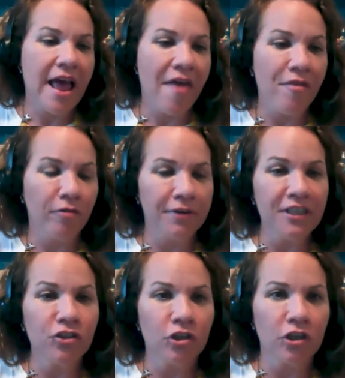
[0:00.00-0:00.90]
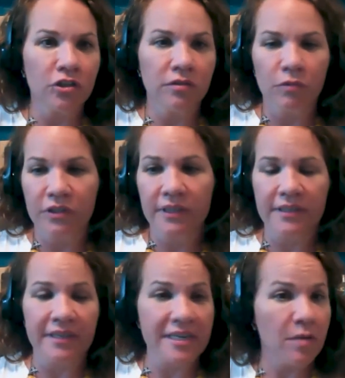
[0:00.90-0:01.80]
and the research, which
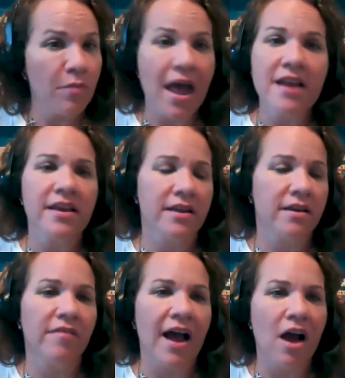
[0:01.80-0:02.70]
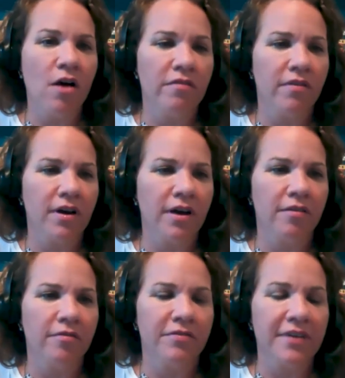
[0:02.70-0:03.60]
is independent of, of,
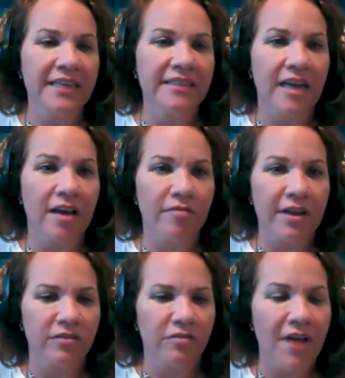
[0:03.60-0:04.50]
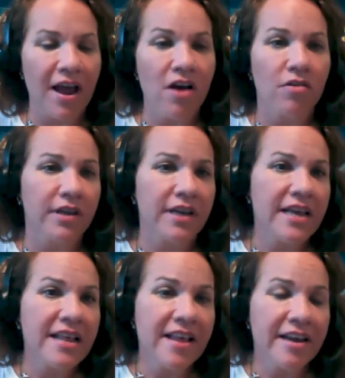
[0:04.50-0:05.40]
of NASEF, has found
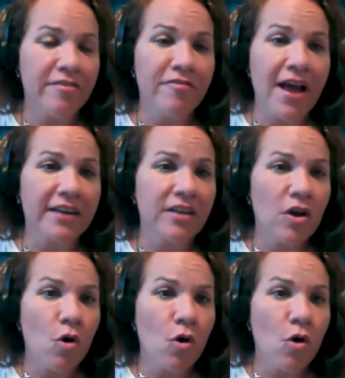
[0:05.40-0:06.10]
that, in fact,